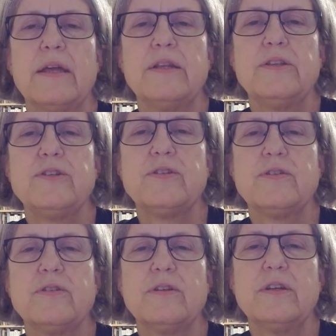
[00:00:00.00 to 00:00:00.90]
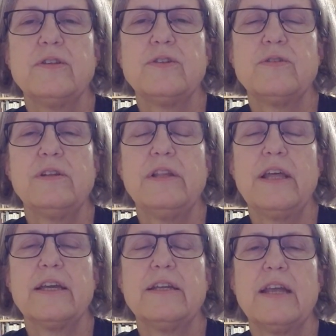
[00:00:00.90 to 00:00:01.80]
it's
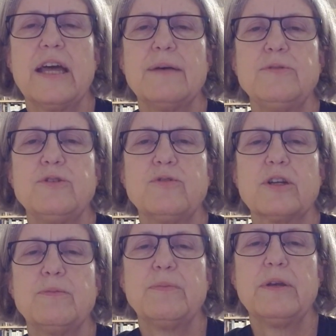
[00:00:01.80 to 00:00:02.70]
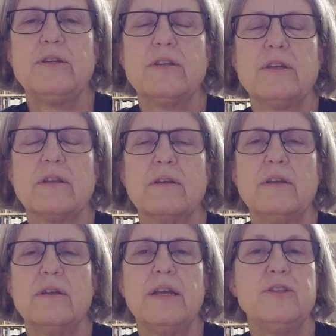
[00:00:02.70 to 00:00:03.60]
like an abstract painting.
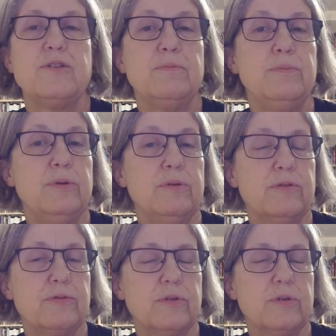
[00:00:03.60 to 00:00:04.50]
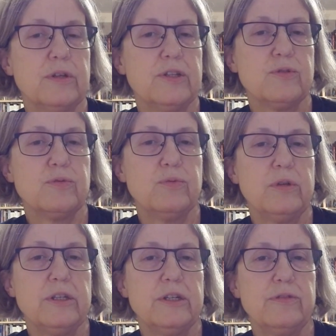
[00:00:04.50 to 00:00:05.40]
It's beautiful. It's
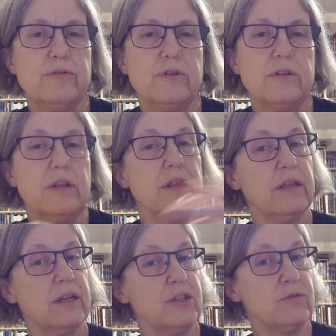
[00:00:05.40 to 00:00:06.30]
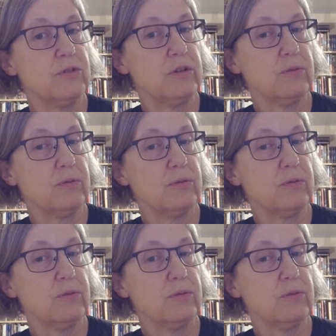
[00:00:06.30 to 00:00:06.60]
really different. It's Virginia